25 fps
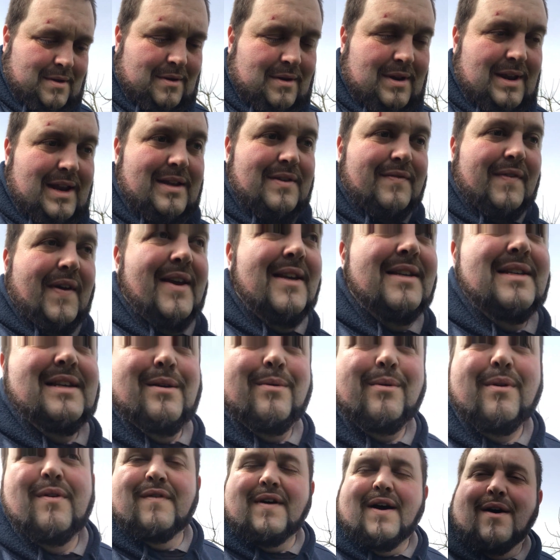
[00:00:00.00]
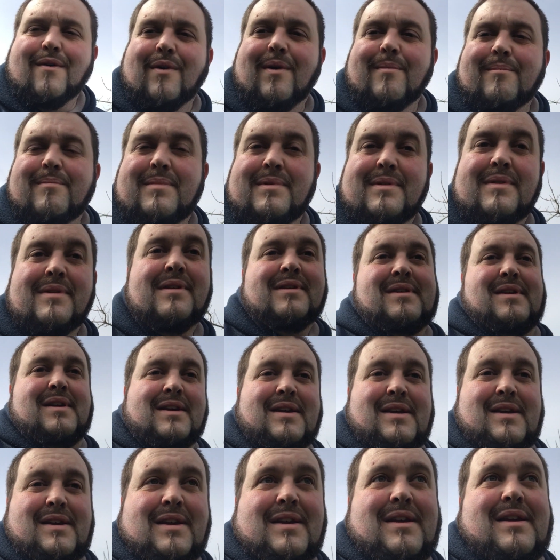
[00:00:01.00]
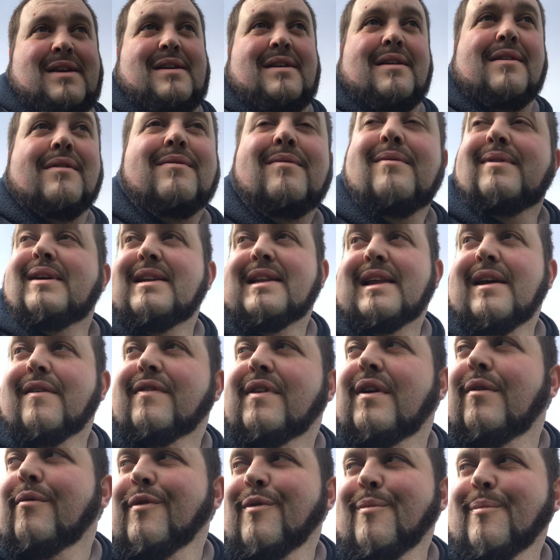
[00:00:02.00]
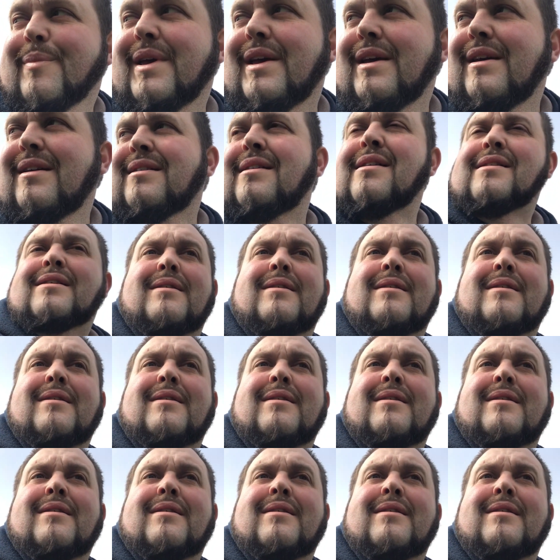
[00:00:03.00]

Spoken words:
let's face it, without them, we definitely wouldn't be here.